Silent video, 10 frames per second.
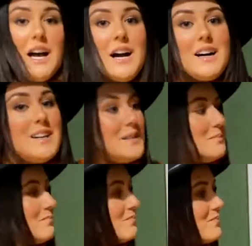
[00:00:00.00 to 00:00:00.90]

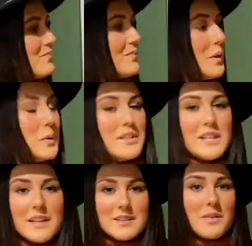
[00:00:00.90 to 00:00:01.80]
um, which
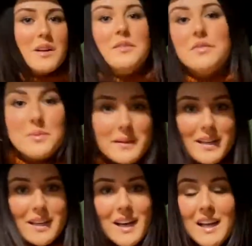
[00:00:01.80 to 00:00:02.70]
don't come for
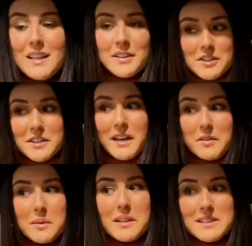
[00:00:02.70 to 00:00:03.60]
me. Literally
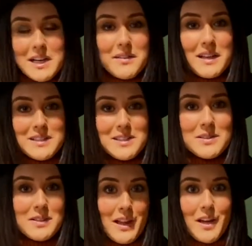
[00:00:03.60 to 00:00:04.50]
everyone I tell that to,
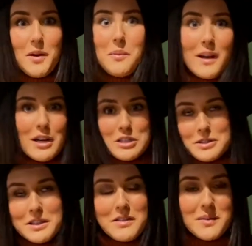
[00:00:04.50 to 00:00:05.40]
they're like, oh my gosh,
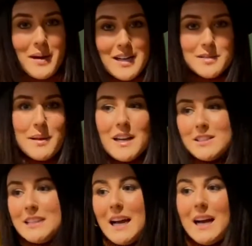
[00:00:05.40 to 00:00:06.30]
I
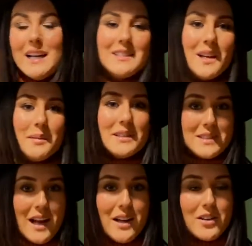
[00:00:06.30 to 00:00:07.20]
love the backsplash. Yeah, it's not my
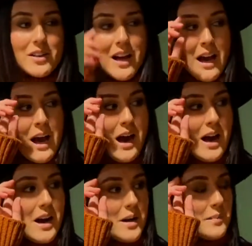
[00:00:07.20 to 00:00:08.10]
style.
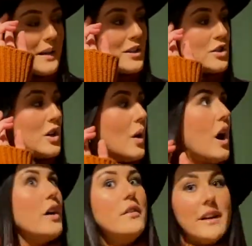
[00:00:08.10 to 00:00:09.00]
Um, and so
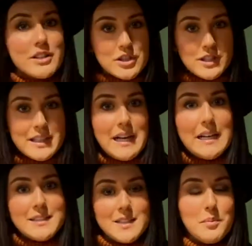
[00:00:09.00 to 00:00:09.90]
eventually
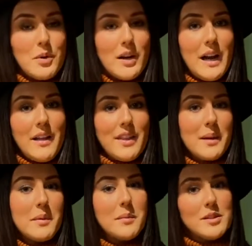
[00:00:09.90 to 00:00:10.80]
at some point, I think
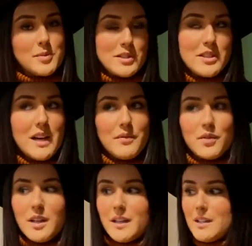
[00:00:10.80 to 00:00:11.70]
I'm gonna be switching that
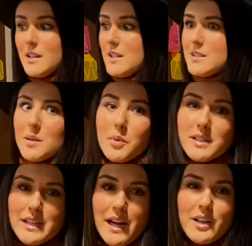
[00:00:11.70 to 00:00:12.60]
for like a
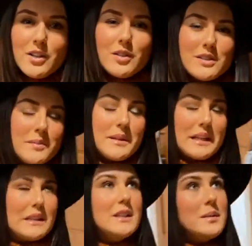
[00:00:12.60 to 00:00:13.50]
subway tile or
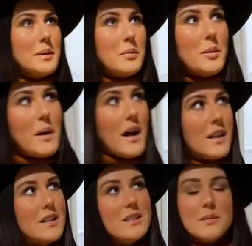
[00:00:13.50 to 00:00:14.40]
something a little bit more
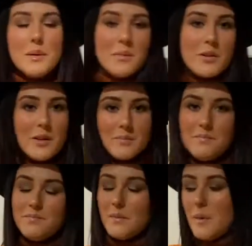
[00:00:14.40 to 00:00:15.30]
modern, a little bit more
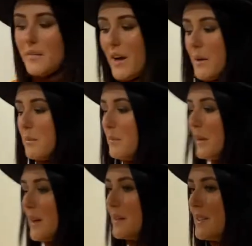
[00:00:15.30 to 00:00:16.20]
my vibe.
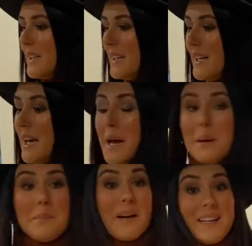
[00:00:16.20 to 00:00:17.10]
But,
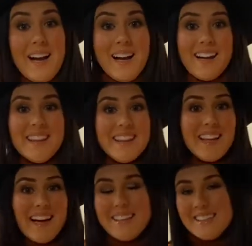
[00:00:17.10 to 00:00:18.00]
but yeah,
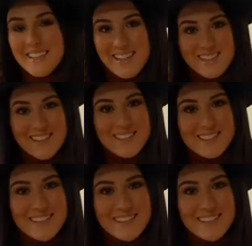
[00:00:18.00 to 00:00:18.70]
that is the kitchen.